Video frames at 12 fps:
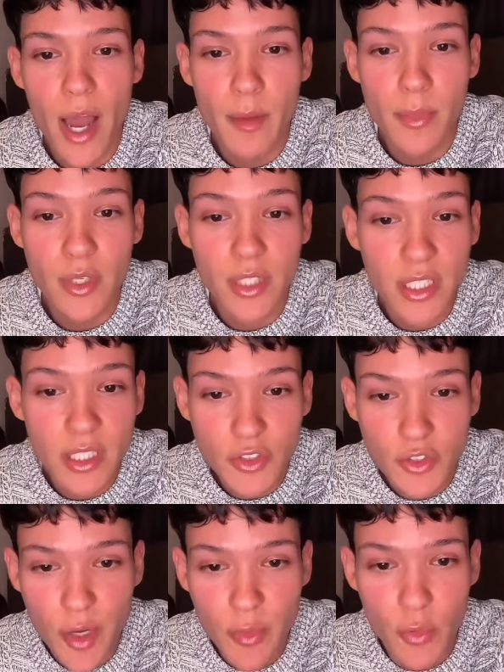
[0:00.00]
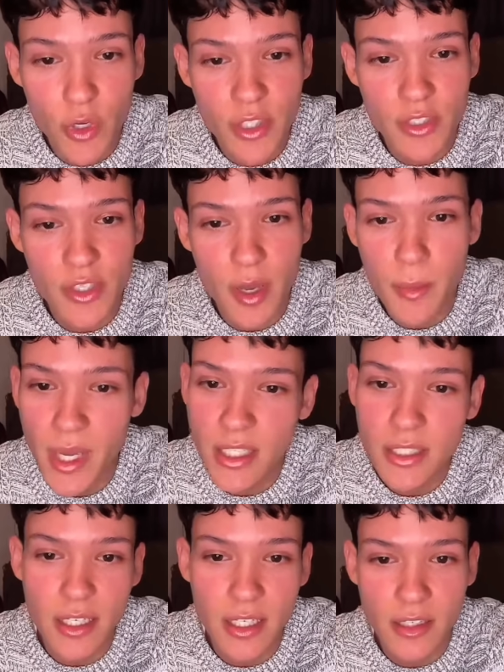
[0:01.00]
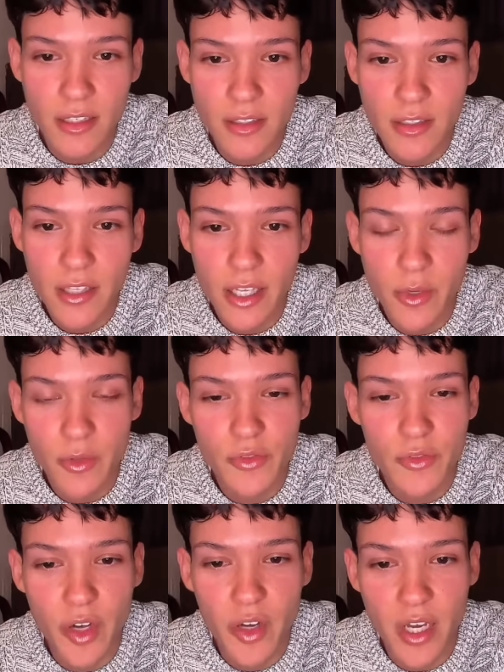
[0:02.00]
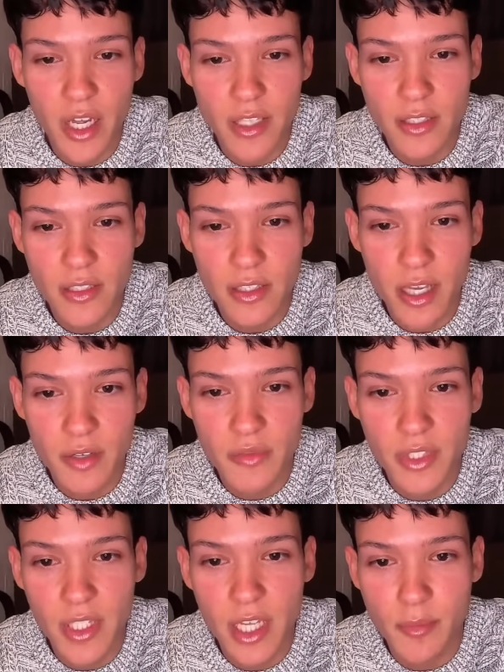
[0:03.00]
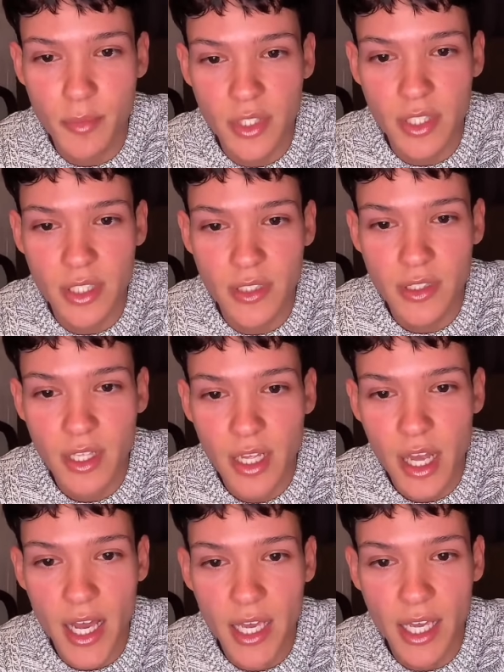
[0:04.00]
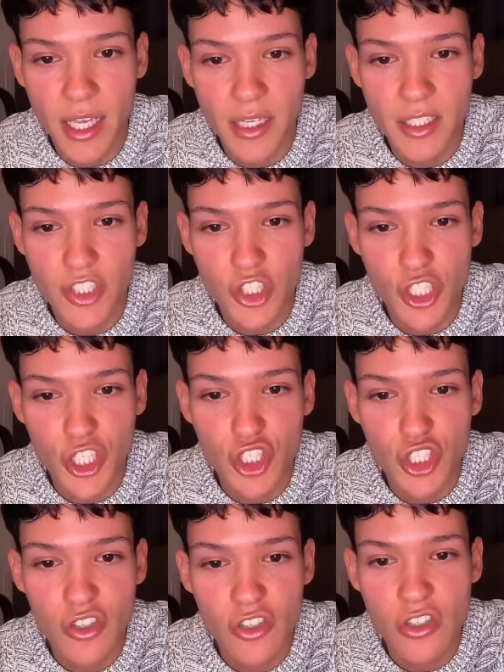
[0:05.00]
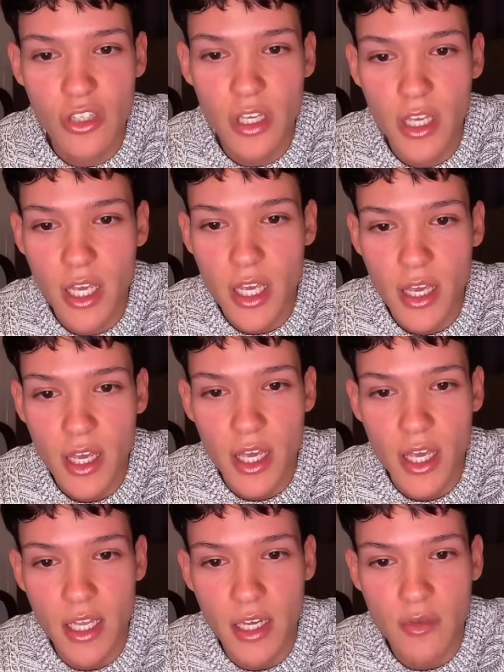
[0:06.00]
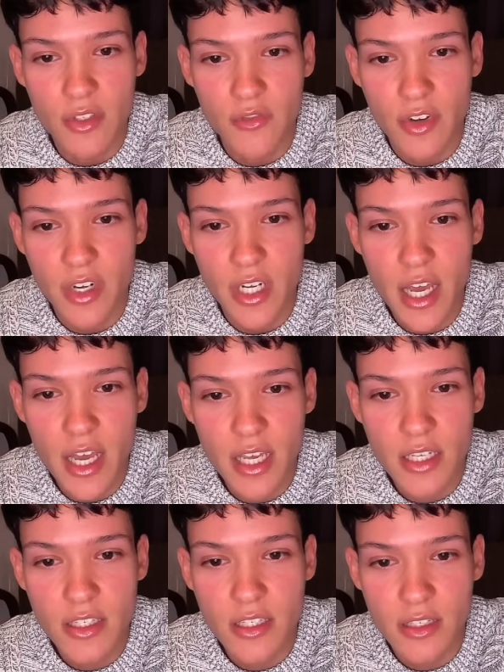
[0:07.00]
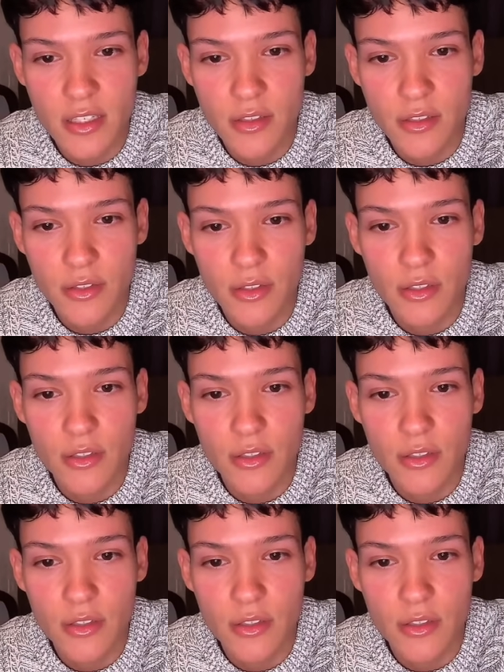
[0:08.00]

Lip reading: My Berlin trip was amazing. It was very nice. I really like Berlin. I ate schnitzel and it was very nice.